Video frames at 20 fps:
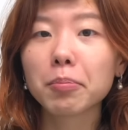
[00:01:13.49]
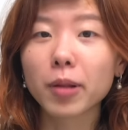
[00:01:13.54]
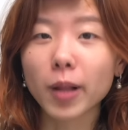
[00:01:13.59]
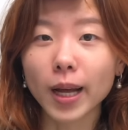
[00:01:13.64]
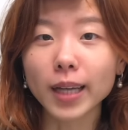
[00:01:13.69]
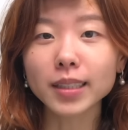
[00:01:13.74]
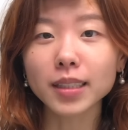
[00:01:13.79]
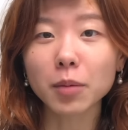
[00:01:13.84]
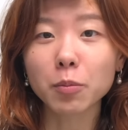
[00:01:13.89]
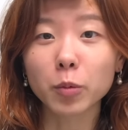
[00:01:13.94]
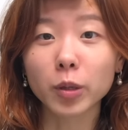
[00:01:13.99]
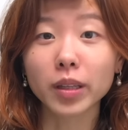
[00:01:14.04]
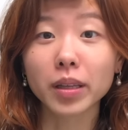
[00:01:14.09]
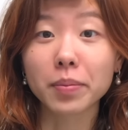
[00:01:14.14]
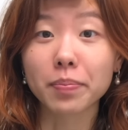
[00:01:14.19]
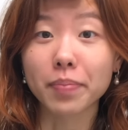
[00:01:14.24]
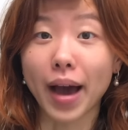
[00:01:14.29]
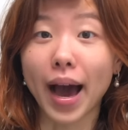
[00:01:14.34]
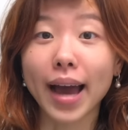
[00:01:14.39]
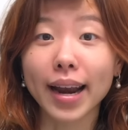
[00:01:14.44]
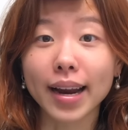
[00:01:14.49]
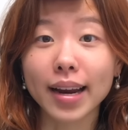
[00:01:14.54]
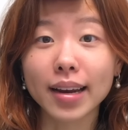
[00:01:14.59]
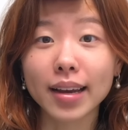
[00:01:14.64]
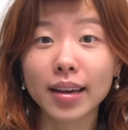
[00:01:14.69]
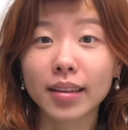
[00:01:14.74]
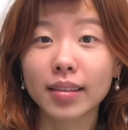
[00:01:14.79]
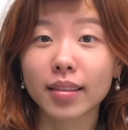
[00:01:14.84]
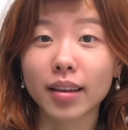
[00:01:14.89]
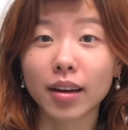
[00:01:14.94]
Plus I'm really bad at
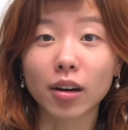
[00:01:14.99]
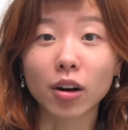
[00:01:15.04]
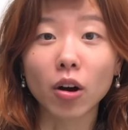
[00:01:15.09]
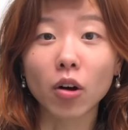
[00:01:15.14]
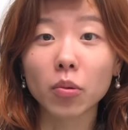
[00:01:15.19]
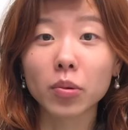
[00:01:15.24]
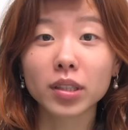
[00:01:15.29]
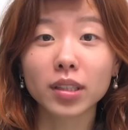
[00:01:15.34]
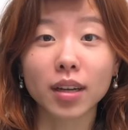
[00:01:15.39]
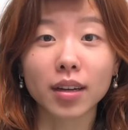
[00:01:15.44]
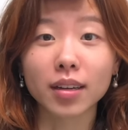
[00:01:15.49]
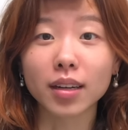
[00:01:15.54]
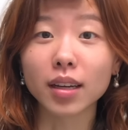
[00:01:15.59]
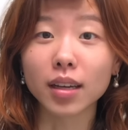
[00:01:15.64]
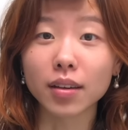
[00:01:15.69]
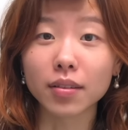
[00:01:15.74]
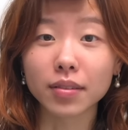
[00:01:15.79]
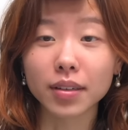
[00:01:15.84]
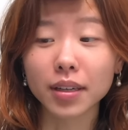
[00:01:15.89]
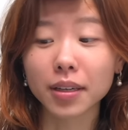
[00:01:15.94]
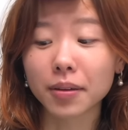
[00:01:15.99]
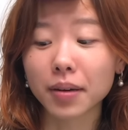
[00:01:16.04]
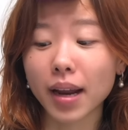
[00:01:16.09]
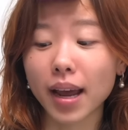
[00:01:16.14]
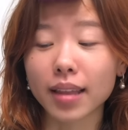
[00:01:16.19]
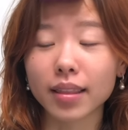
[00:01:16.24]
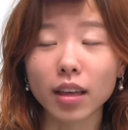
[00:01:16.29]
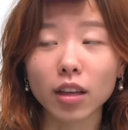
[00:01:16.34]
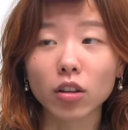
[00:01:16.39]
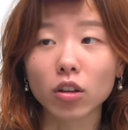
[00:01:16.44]
it. They're always uneven
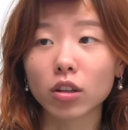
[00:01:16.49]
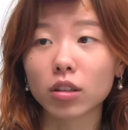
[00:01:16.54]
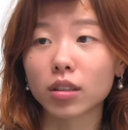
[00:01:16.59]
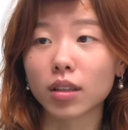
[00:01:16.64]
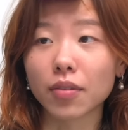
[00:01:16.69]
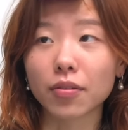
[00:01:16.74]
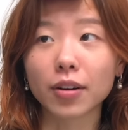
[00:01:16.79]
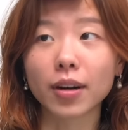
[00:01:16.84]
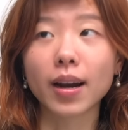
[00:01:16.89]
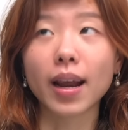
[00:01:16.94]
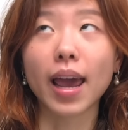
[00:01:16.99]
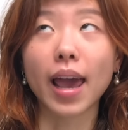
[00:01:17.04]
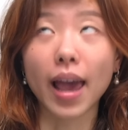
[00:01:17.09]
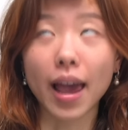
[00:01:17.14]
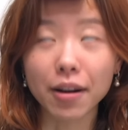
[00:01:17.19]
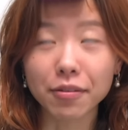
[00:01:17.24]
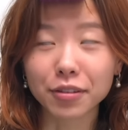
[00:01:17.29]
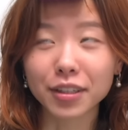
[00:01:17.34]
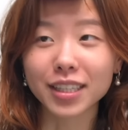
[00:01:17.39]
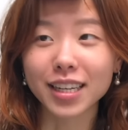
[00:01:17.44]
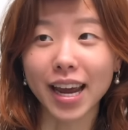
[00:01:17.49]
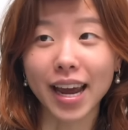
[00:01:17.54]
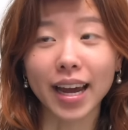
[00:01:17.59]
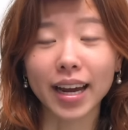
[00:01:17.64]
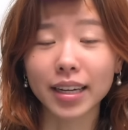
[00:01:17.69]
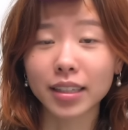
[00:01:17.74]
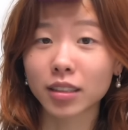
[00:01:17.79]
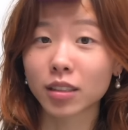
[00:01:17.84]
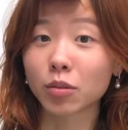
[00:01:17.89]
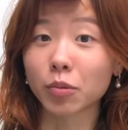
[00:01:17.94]
and they look different every day,
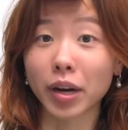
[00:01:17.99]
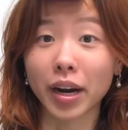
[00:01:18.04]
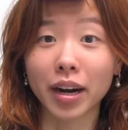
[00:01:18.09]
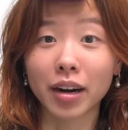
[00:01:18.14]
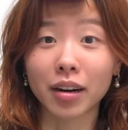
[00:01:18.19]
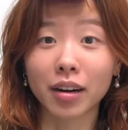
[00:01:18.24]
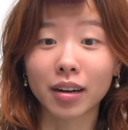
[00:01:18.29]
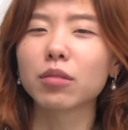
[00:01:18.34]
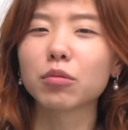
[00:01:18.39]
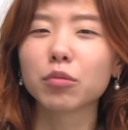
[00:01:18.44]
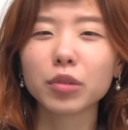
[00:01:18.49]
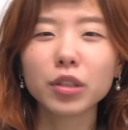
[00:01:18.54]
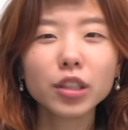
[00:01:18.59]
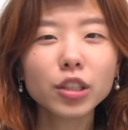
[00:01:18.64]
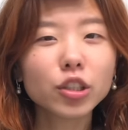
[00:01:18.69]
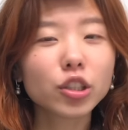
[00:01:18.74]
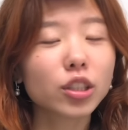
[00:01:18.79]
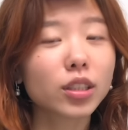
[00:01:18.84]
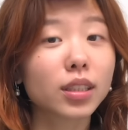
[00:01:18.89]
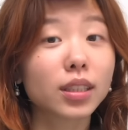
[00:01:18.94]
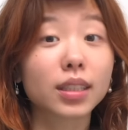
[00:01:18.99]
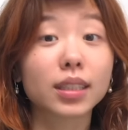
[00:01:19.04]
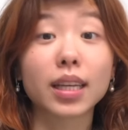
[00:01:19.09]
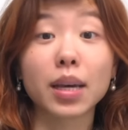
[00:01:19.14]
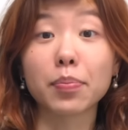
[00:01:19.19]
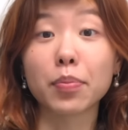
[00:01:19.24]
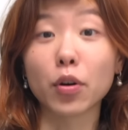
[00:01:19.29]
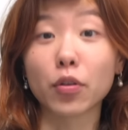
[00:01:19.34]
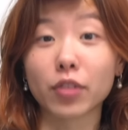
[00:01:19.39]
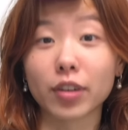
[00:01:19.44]
I swear. We'll just
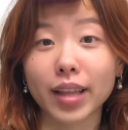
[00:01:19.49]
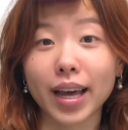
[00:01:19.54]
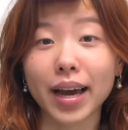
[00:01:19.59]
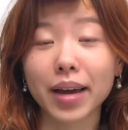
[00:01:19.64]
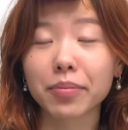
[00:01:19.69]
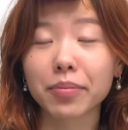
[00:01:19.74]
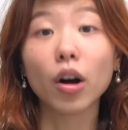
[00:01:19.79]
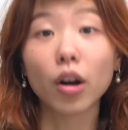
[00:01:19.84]
skip over that.